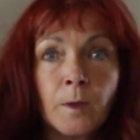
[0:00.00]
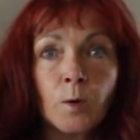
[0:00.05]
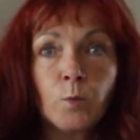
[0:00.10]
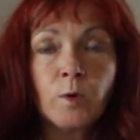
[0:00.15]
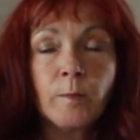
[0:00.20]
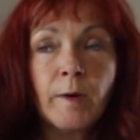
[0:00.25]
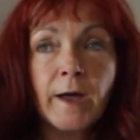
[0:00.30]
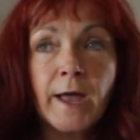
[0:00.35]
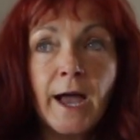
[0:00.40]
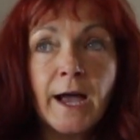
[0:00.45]

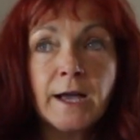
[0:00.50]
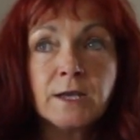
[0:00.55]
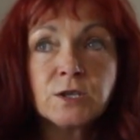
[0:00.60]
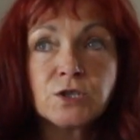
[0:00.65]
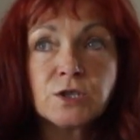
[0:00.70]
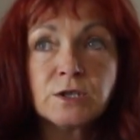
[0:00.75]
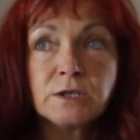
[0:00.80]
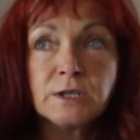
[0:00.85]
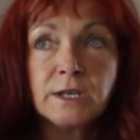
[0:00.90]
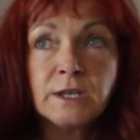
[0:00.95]
We might
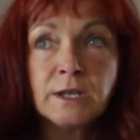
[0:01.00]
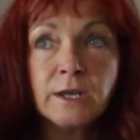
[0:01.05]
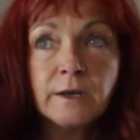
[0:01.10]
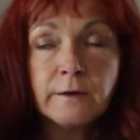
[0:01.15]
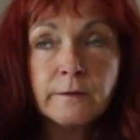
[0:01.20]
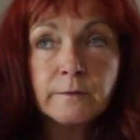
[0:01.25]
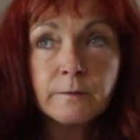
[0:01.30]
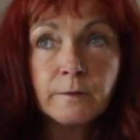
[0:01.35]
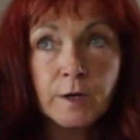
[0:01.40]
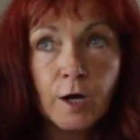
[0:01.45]
actually
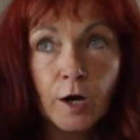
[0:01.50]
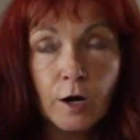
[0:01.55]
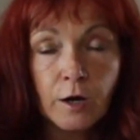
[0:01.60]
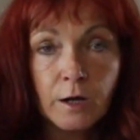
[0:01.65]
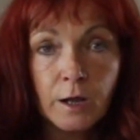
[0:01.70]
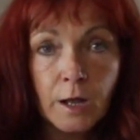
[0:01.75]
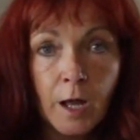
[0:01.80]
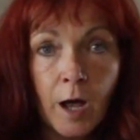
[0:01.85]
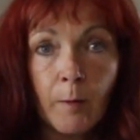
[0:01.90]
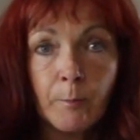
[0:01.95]

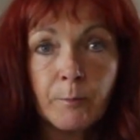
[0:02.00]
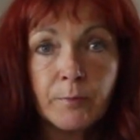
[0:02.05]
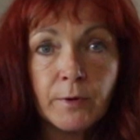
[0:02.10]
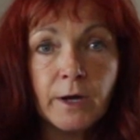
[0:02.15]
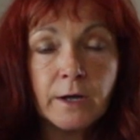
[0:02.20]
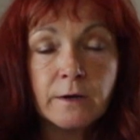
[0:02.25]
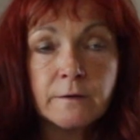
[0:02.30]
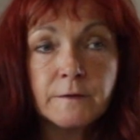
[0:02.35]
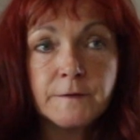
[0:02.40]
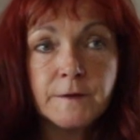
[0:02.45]
curl up
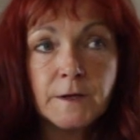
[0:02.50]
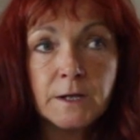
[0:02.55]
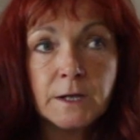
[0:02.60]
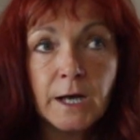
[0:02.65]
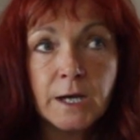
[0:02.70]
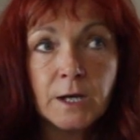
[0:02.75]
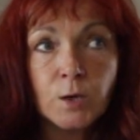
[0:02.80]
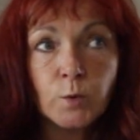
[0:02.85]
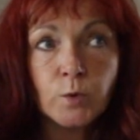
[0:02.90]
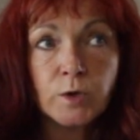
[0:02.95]
and feel
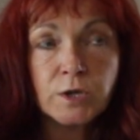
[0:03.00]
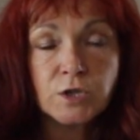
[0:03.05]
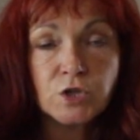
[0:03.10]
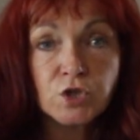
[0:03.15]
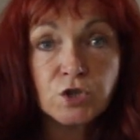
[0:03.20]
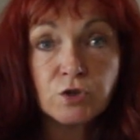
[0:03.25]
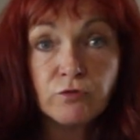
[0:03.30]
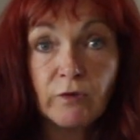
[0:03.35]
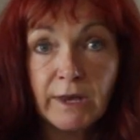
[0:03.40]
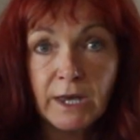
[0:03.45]
like we're
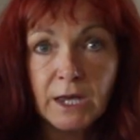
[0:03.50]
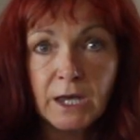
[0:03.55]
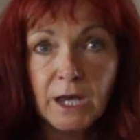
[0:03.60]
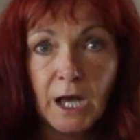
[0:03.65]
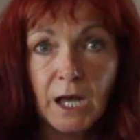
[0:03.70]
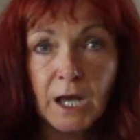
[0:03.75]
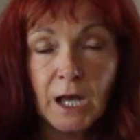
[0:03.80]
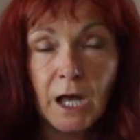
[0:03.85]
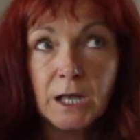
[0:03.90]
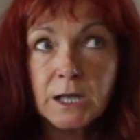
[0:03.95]

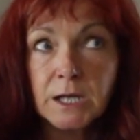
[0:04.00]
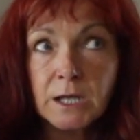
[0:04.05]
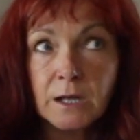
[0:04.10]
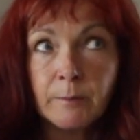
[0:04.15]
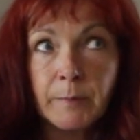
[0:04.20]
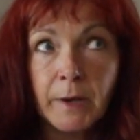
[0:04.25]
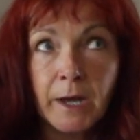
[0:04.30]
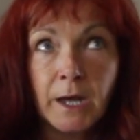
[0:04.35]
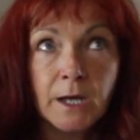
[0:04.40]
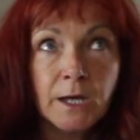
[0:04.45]
shrinking a little
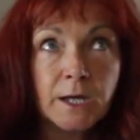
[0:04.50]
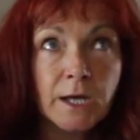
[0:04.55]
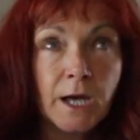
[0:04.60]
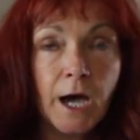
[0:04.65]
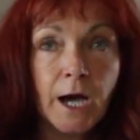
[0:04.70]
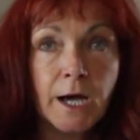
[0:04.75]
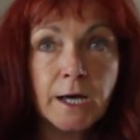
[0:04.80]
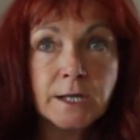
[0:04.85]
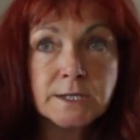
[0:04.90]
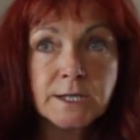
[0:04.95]
bit,
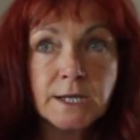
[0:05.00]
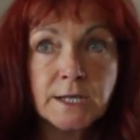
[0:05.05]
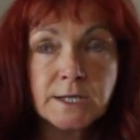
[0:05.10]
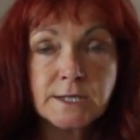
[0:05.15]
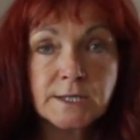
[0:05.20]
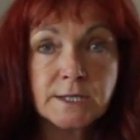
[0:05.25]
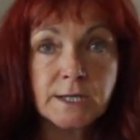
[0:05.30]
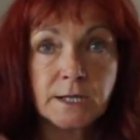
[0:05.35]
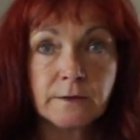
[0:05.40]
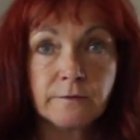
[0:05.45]
and
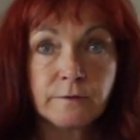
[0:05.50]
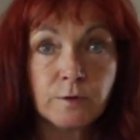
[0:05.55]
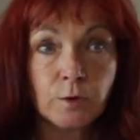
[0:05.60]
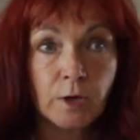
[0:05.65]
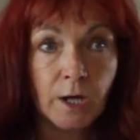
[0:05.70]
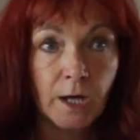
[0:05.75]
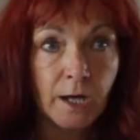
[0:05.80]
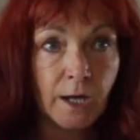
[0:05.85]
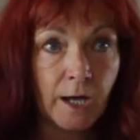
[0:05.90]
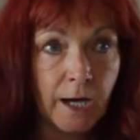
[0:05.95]
instead of
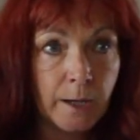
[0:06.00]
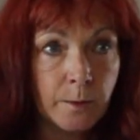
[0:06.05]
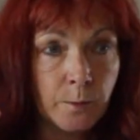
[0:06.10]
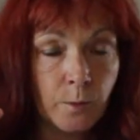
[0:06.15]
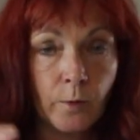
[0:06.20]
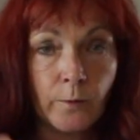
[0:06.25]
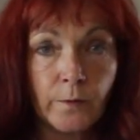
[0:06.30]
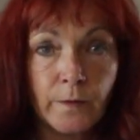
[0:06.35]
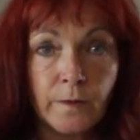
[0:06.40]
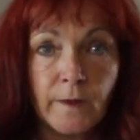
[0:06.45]
looking
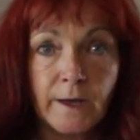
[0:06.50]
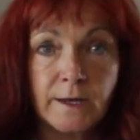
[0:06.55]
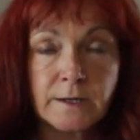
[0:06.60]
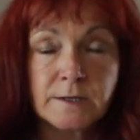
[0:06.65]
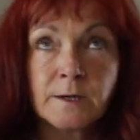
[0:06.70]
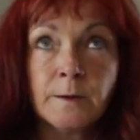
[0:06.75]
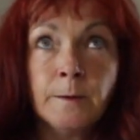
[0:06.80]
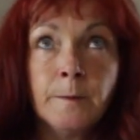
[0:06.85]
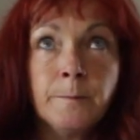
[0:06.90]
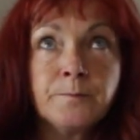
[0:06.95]
out on
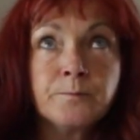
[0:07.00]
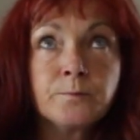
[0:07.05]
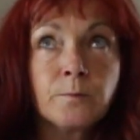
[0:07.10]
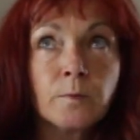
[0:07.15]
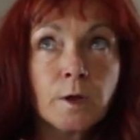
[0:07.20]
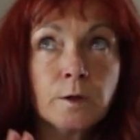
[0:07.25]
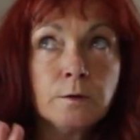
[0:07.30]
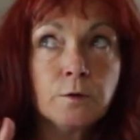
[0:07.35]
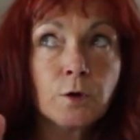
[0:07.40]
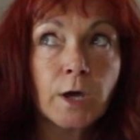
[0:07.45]
things,
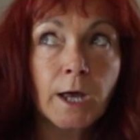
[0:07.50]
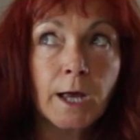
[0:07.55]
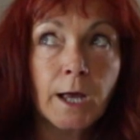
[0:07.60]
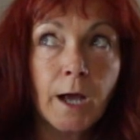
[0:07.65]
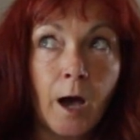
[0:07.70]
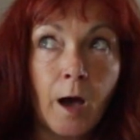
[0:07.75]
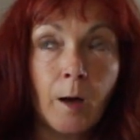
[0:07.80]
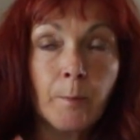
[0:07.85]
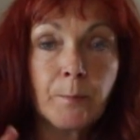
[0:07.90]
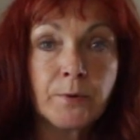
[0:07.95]
looking
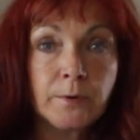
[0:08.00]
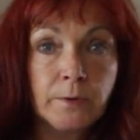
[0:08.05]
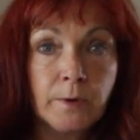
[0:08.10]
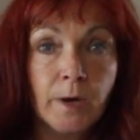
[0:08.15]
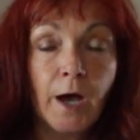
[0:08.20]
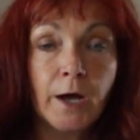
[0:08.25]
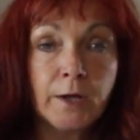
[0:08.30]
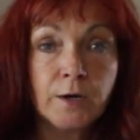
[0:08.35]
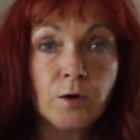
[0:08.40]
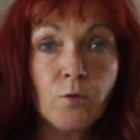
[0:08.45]
up
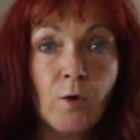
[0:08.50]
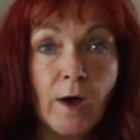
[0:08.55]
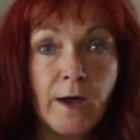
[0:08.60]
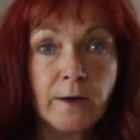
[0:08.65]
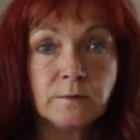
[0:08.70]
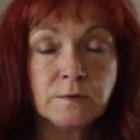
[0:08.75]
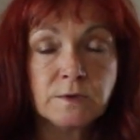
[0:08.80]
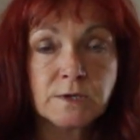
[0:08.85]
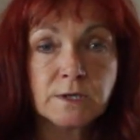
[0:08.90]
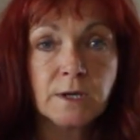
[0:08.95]
and
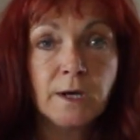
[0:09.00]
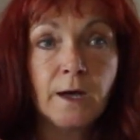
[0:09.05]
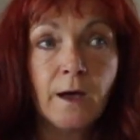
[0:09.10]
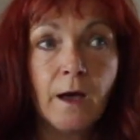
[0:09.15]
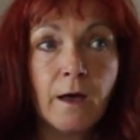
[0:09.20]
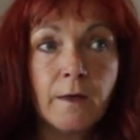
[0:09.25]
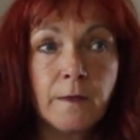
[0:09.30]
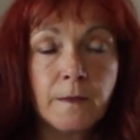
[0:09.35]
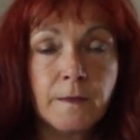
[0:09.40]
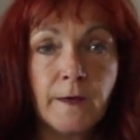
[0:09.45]
around
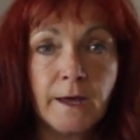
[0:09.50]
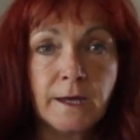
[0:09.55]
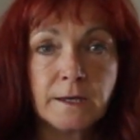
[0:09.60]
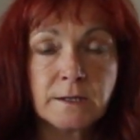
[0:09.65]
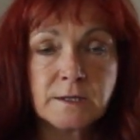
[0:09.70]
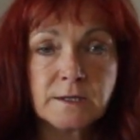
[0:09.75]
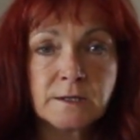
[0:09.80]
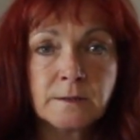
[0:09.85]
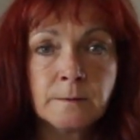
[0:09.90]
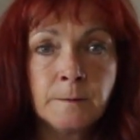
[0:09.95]
at
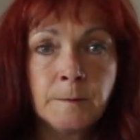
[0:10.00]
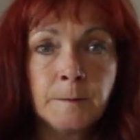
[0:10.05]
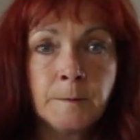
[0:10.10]
things.